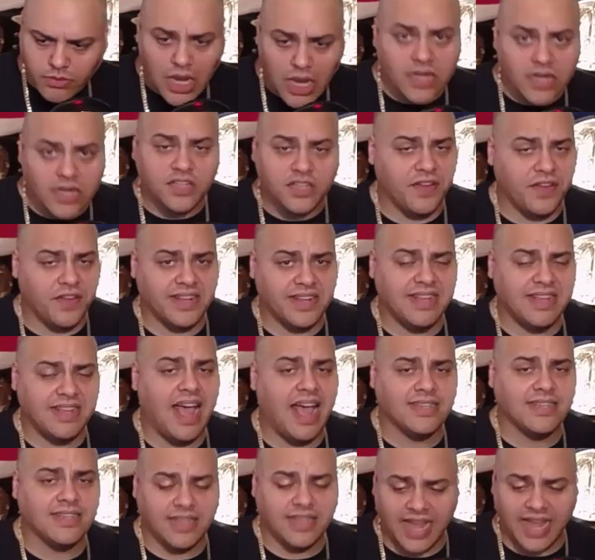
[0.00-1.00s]
It looks
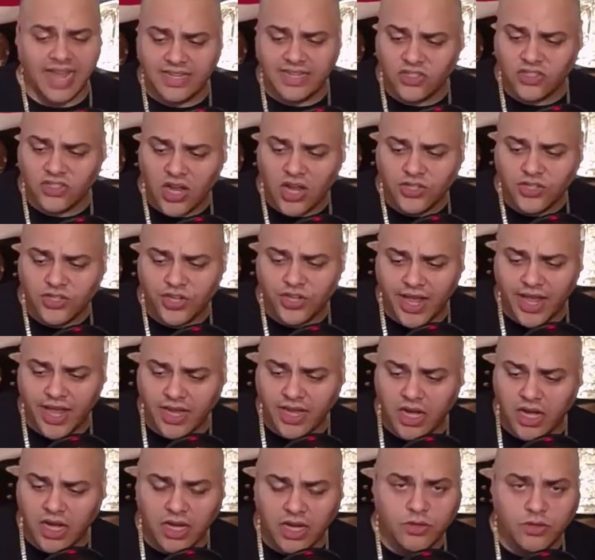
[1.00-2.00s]
fantastic, and Sanjay,
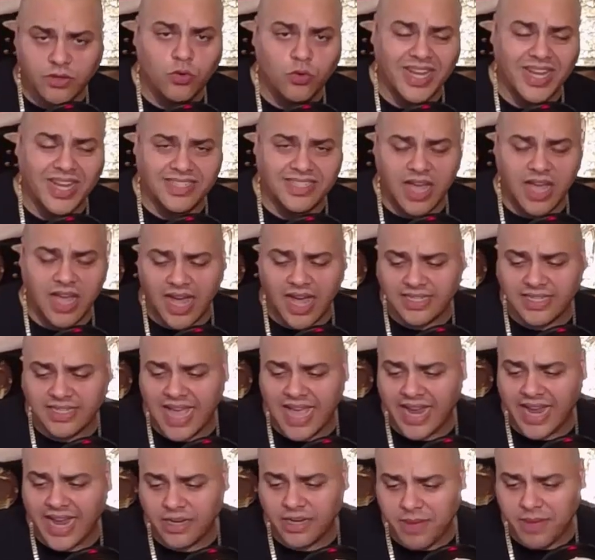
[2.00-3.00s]
uh, who gets the hot
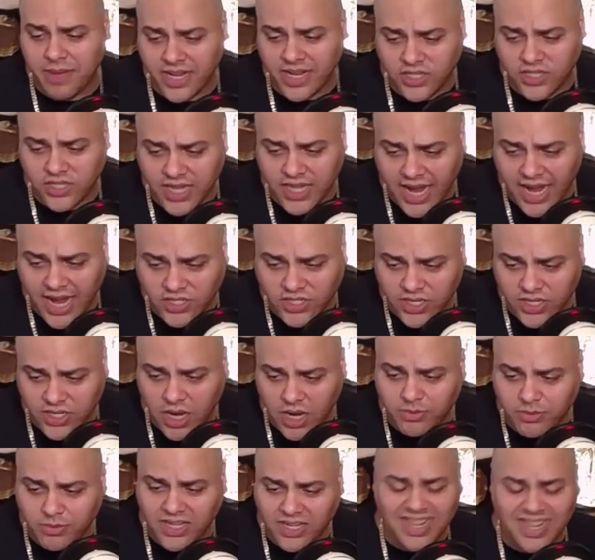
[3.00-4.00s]
tag in the match, he actually
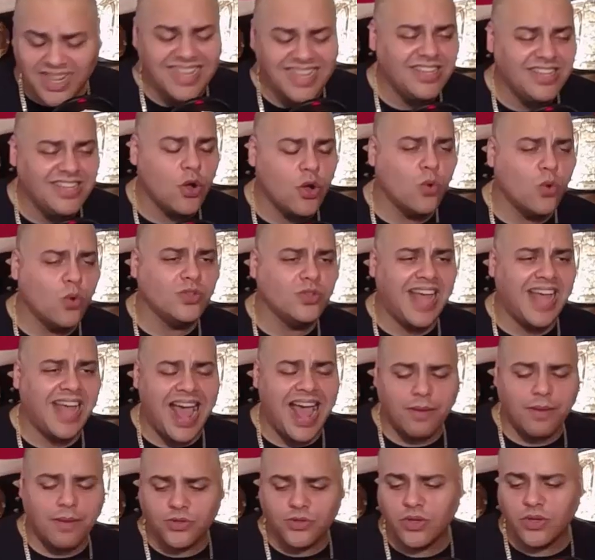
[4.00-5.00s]
comes in, he goes
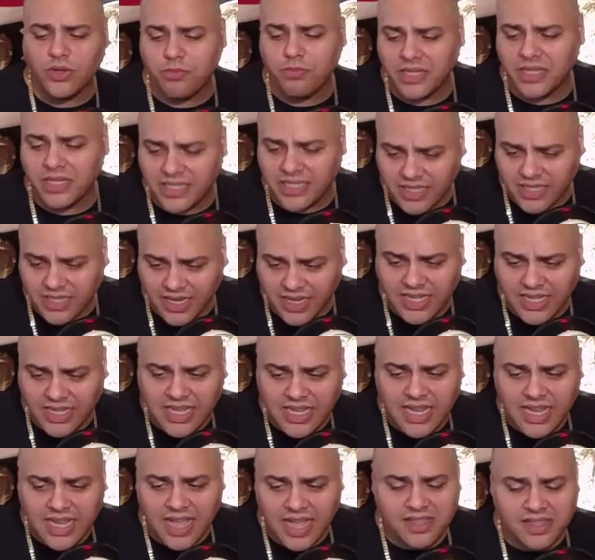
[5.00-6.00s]
absolutely ballistic.
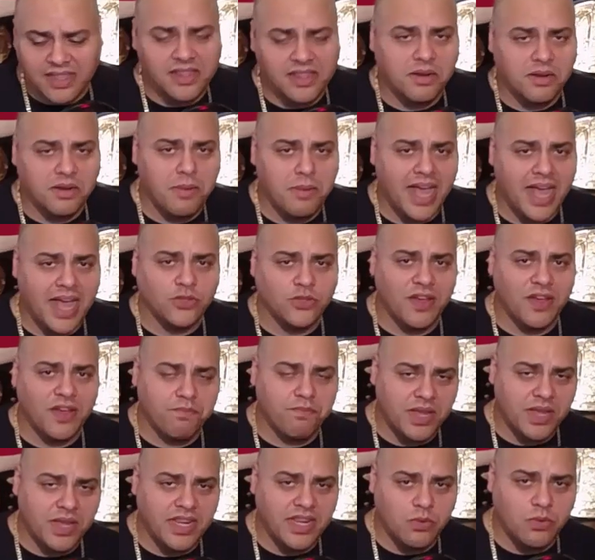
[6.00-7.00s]
At the end of the match, we have
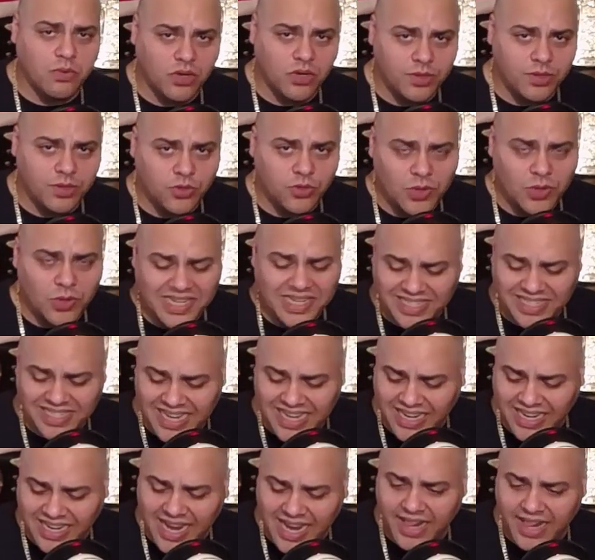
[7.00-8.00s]
Petey Williams, who hits the
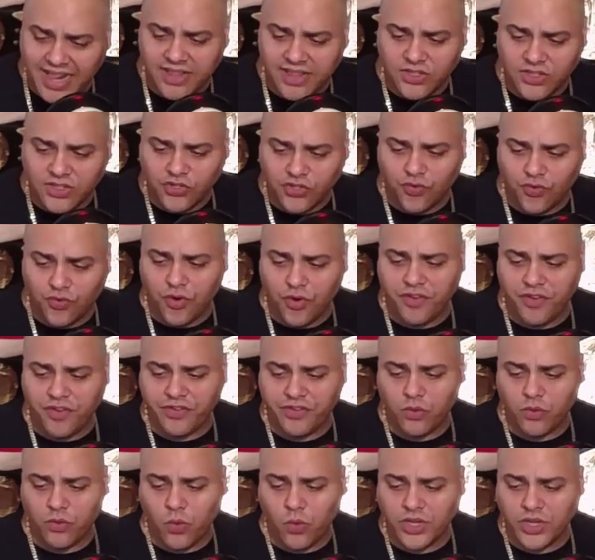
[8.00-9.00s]
Canadian Destroyer for
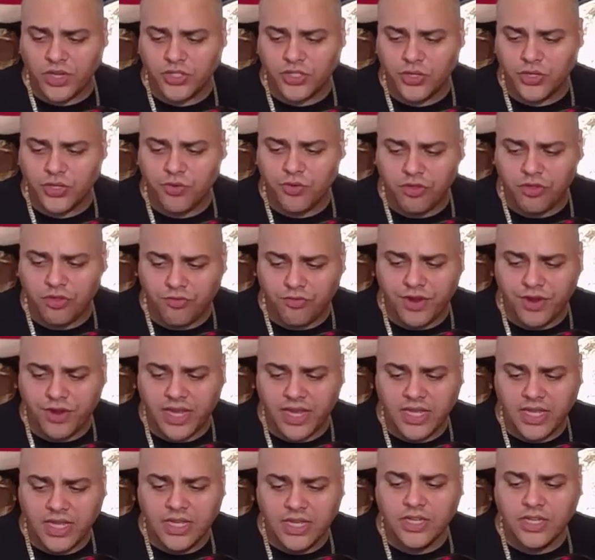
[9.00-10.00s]
the one, two,
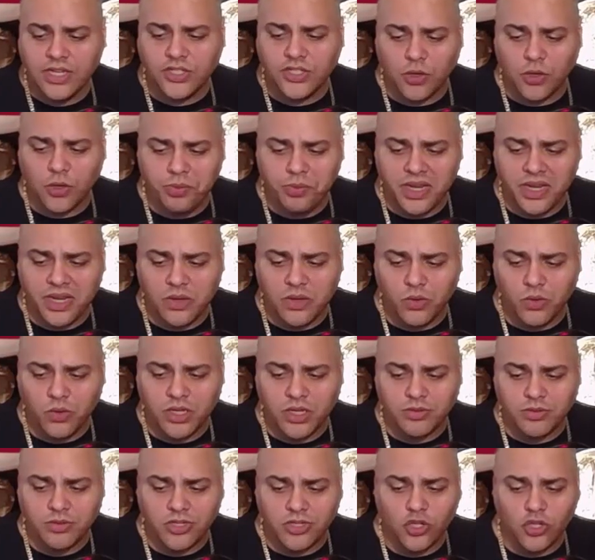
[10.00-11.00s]
three, so Petey
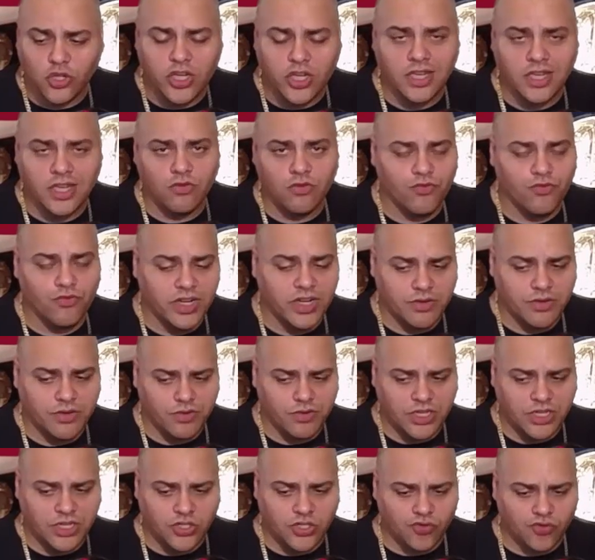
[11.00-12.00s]
Williams looking really,
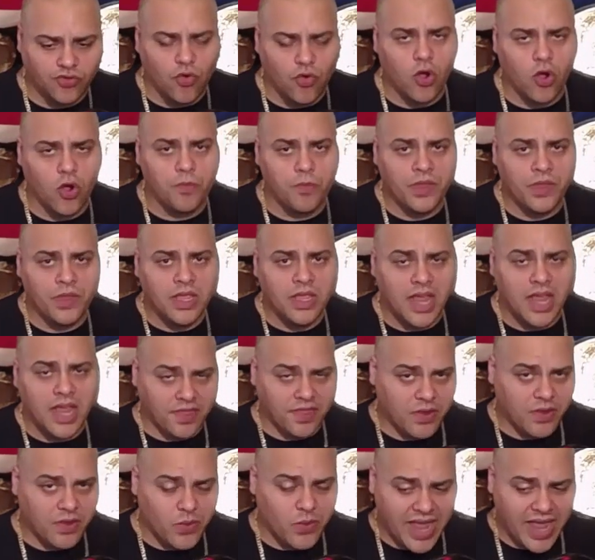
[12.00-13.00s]
really strong.
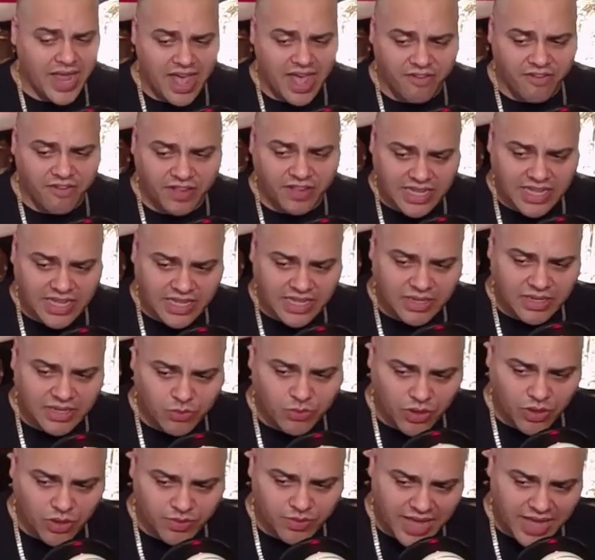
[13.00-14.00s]
And then we have,
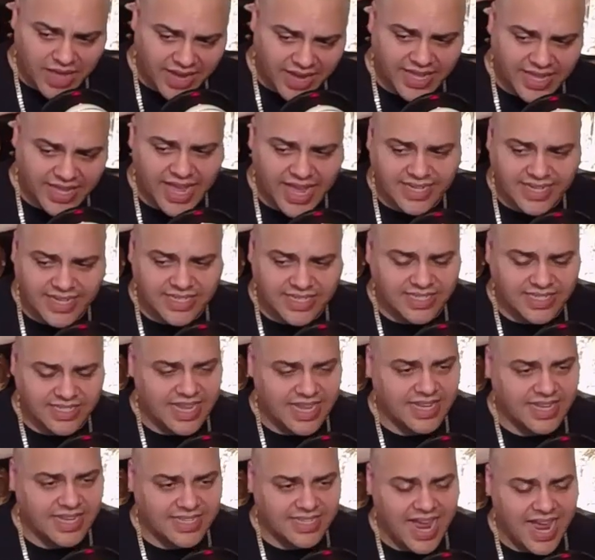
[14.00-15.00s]
well, L A X's
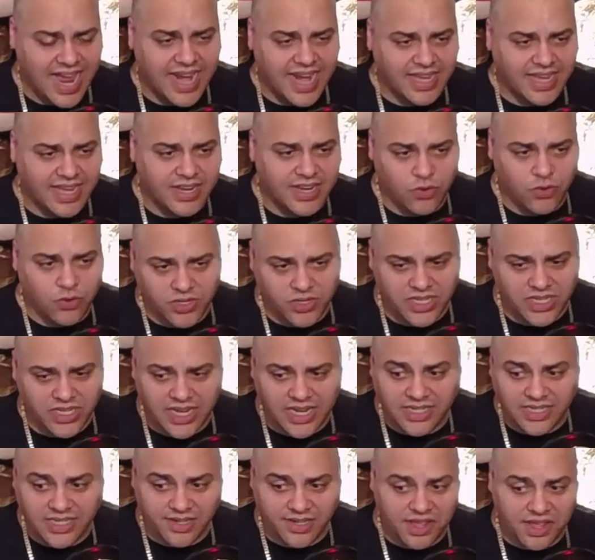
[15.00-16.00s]
Santana and
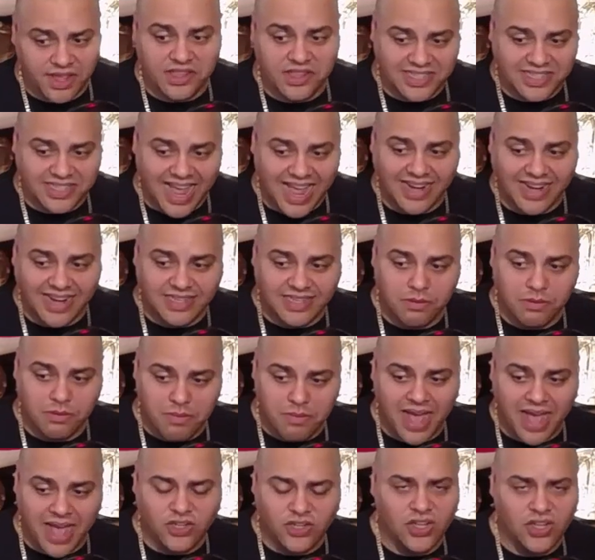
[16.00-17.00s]
Ortiz, another tag team
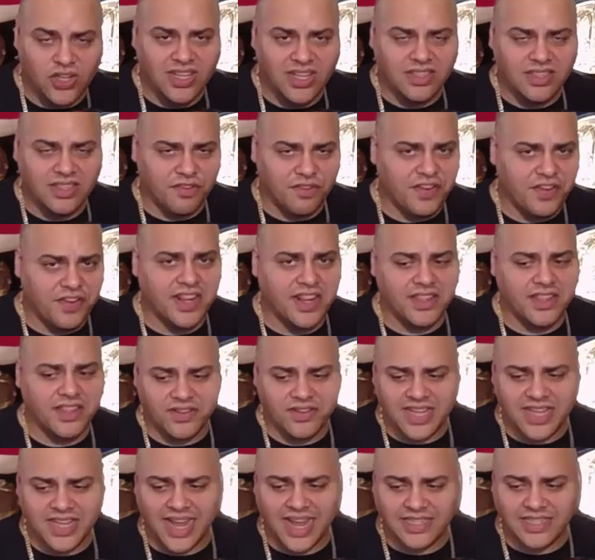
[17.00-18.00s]
match, defending their
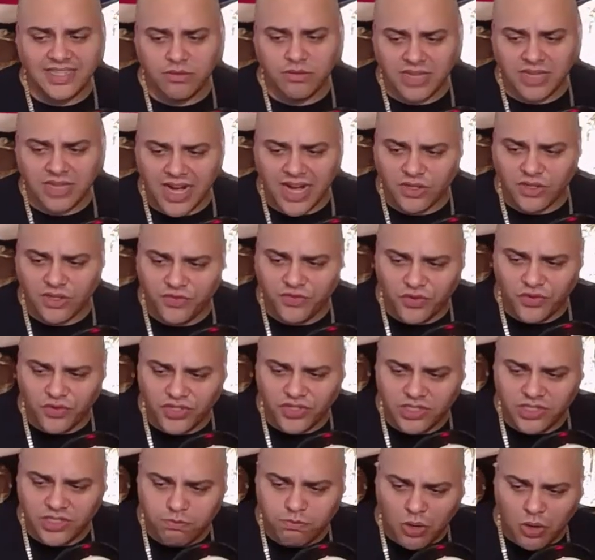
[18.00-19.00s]
tag team titles
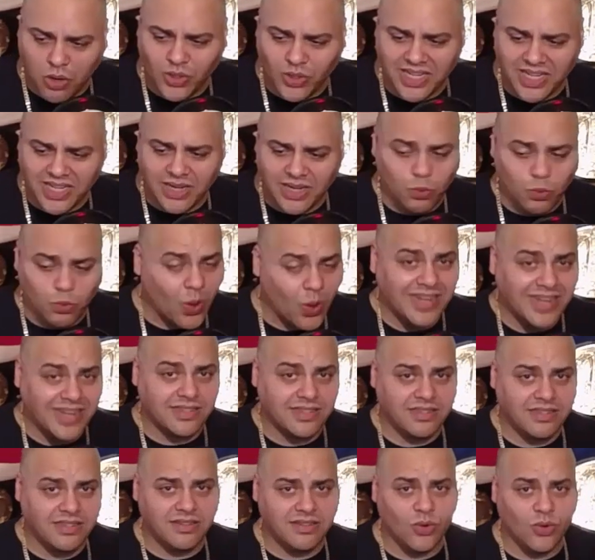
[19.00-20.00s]
versus Bolden and
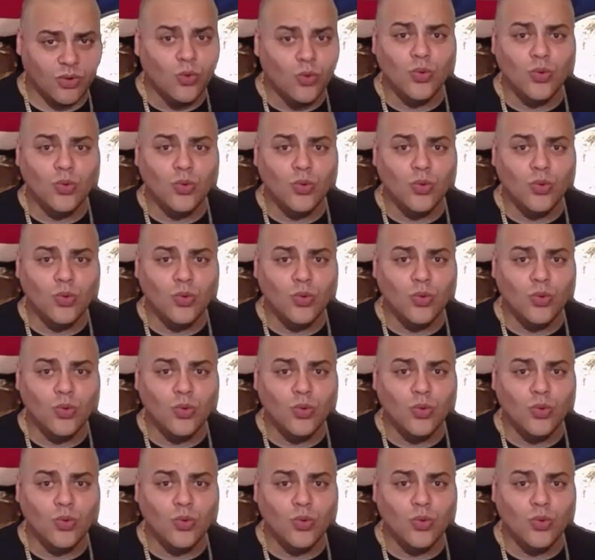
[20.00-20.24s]
Wentz. Ooh.